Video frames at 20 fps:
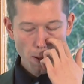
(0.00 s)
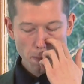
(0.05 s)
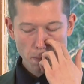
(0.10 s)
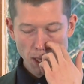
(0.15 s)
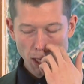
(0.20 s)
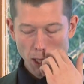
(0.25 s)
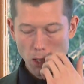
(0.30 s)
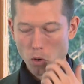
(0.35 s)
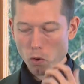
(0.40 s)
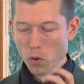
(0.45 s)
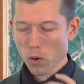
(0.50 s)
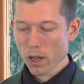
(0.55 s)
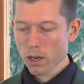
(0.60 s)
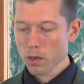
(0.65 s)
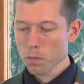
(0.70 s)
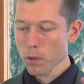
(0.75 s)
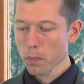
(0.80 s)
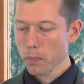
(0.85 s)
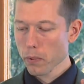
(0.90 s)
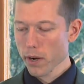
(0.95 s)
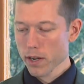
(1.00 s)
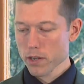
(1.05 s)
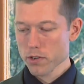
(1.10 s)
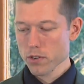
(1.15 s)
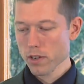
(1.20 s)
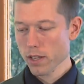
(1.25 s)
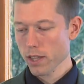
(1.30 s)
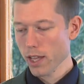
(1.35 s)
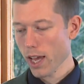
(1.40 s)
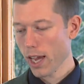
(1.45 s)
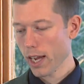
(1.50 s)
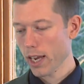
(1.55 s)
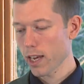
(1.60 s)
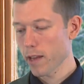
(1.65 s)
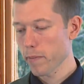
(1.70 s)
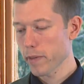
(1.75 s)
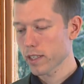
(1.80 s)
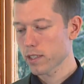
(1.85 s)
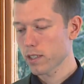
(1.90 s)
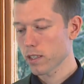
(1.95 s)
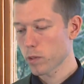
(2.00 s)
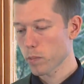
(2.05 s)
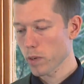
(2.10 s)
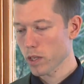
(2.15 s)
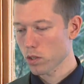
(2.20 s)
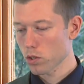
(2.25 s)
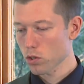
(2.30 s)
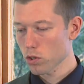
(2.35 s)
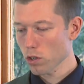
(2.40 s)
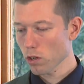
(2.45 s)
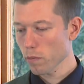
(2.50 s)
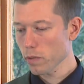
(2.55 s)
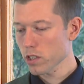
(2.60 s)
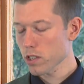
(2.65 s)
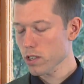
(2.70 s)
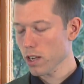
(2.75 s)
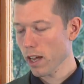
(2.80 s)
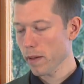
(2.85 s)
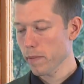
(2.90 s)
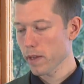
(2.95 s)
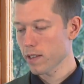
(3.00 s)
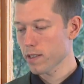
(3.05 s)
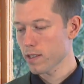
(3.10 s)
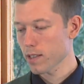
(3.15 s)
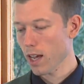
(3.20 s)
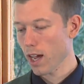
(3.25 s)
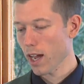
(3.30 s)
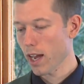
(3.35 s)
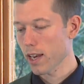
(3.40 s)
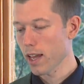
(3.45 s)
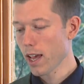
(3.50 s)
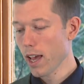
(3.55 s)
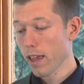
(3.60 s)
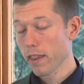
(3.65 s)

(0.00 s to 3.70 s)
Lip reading: Incredible pressure in the academics. They spend so much time inside.